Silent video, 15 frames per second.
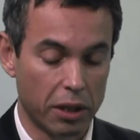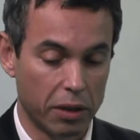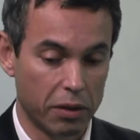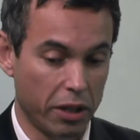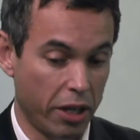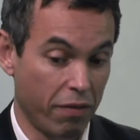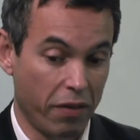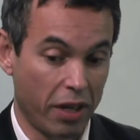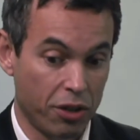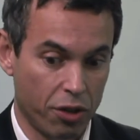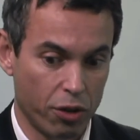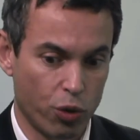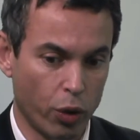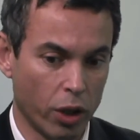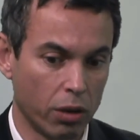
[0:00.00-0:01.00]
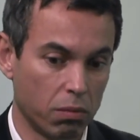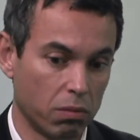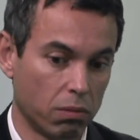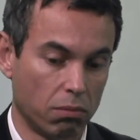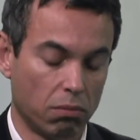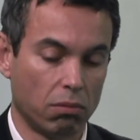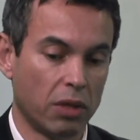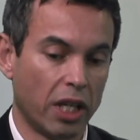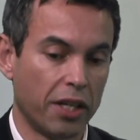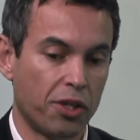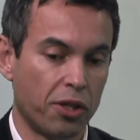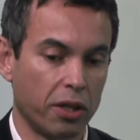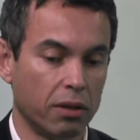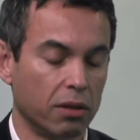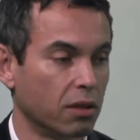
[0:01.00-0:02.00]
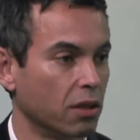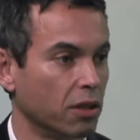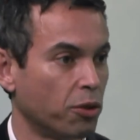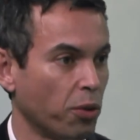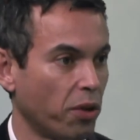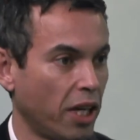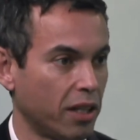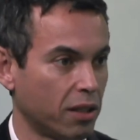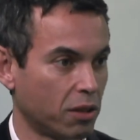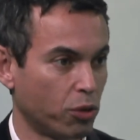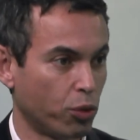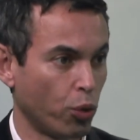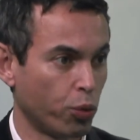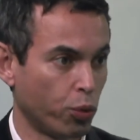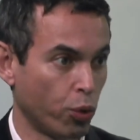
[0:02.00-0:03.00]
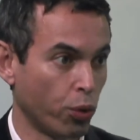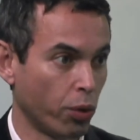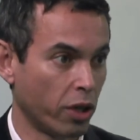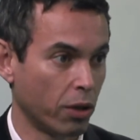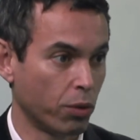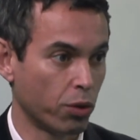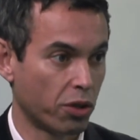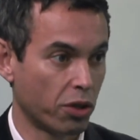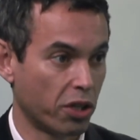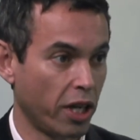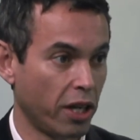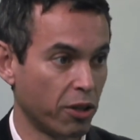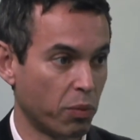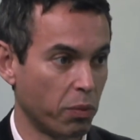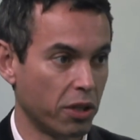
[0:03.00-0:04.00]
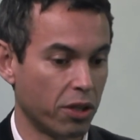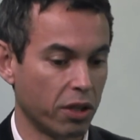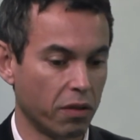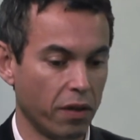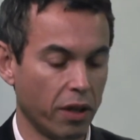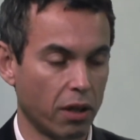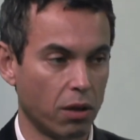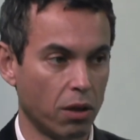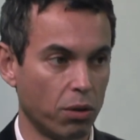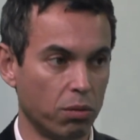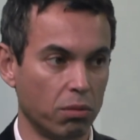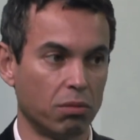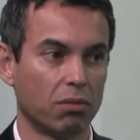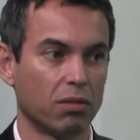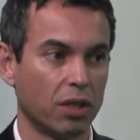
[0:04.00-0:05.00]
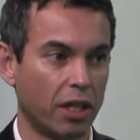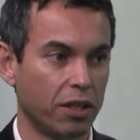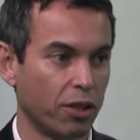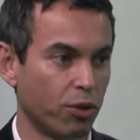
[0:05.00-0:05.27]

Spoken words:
Investors will listen to that, to those statements, and think, oh, I need